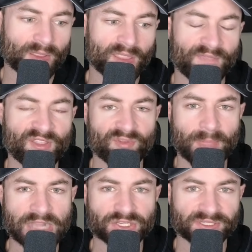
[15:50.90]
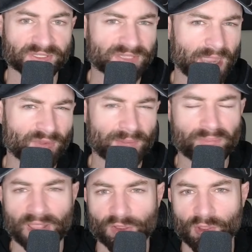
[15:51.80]
If you have a bachelor's in cyber, I'd
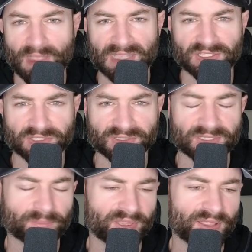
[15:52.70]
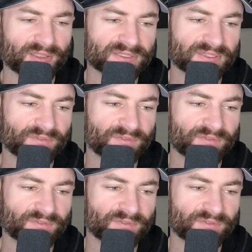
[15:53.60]
probably go a master's in something else.